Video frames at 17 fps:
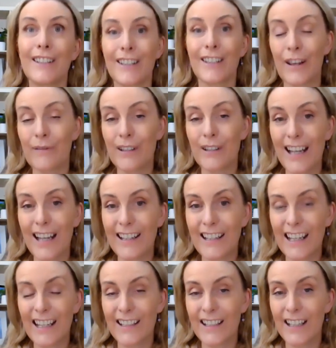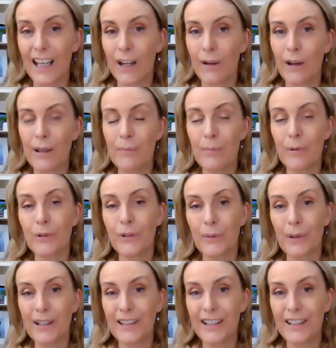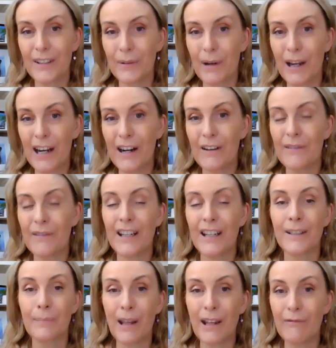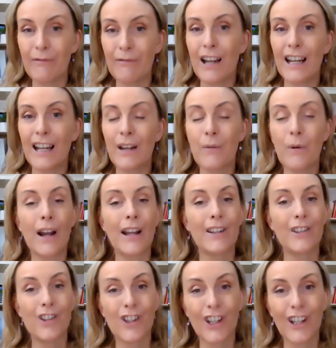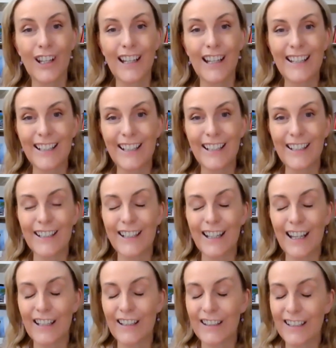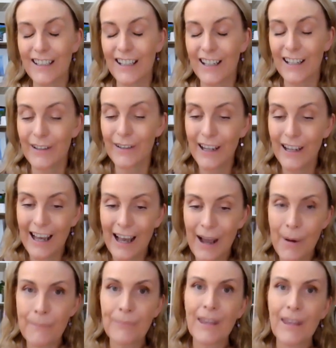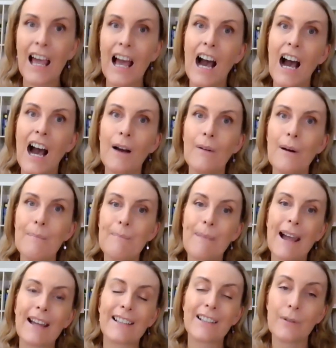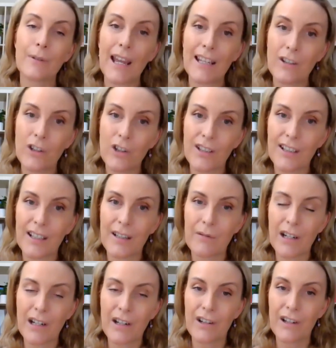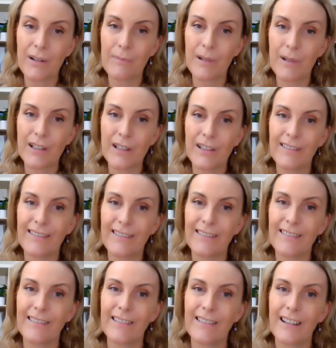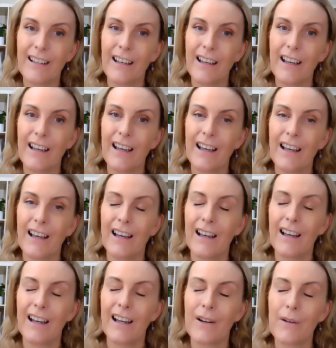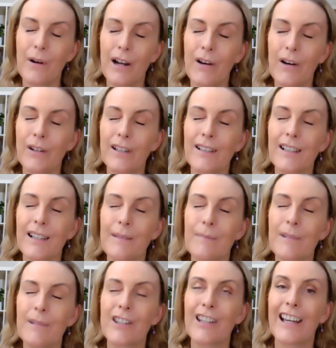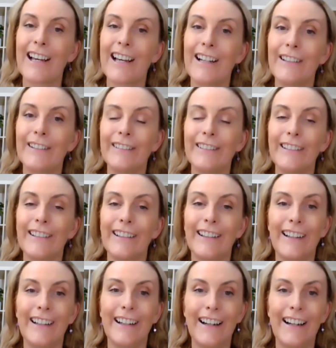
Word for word: just over 10 years ago, April 2012. And it's been really quite a journey since then. So I went back to agency recruitment and quite honestly, Michele,